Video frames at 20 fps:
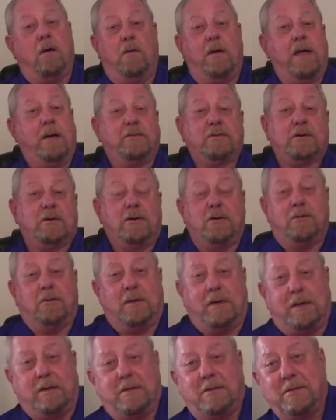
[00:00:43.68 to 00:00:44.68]
Oh,
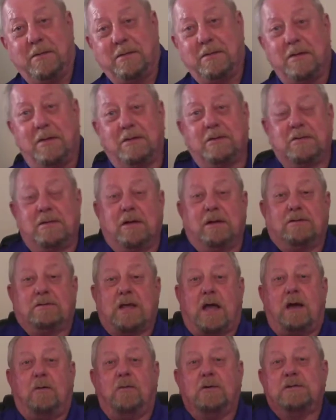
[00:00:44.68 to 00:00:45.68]
absolutely.
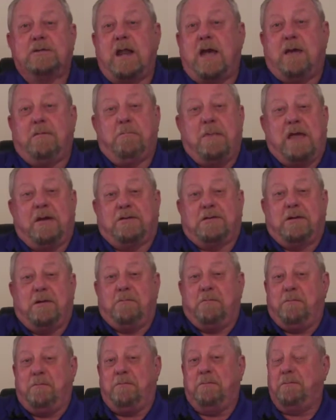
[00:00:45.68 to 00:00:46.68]
I was not meant to
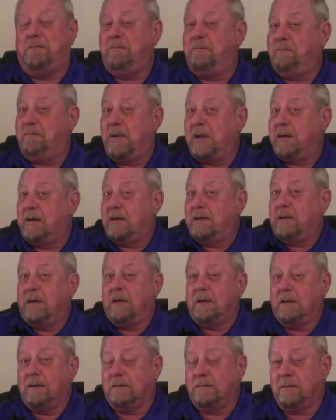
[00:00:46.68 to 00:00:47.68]
be
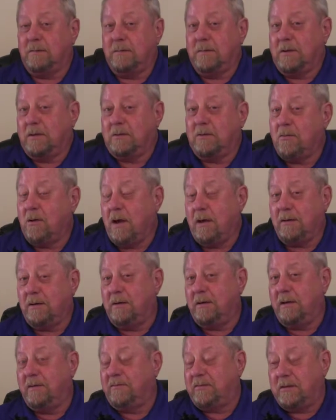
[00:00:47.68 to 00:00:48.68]
a grunt,
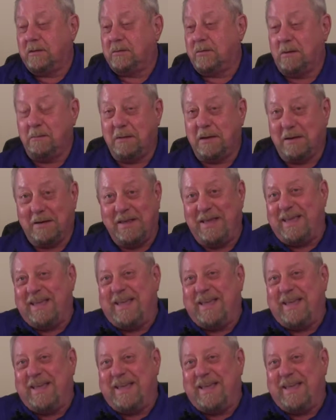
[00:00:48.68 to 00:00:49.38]
an infantryman.